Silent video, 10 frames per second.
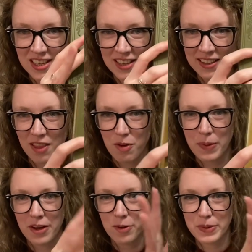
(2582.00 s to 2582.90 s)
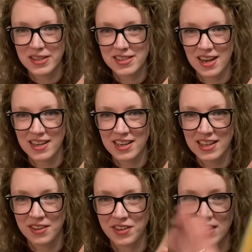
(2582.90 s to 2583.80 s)
leather bound, but it's got
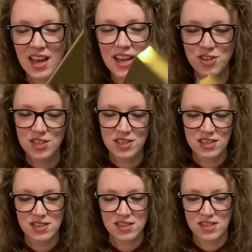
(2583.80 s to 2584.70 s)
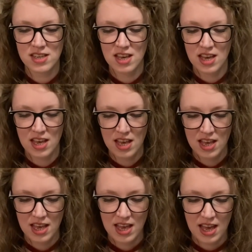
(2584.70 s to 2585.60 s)
gilded edges.
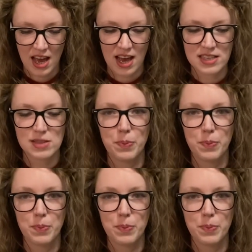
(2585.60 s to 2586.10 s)
It has